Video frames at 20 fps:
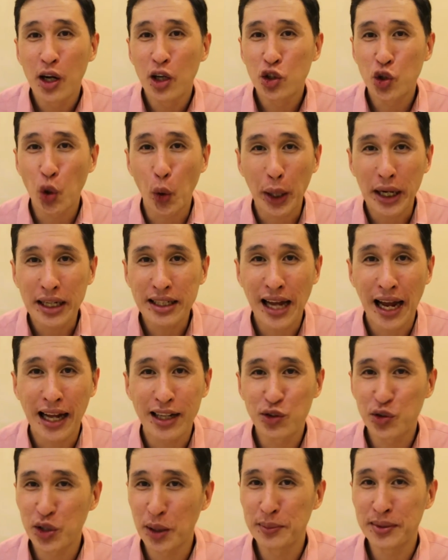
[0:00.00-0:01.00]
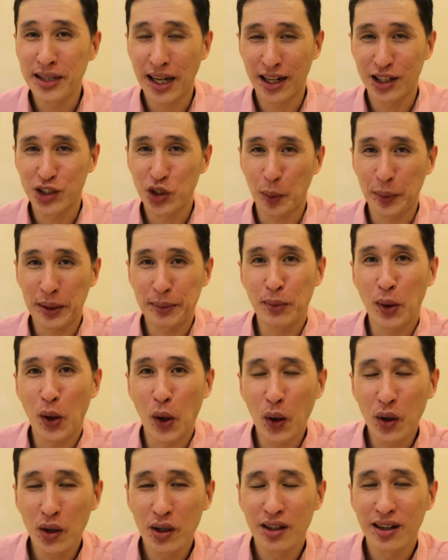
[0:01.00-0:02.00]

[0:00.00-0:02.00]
throwing tantrums at a shopping mall,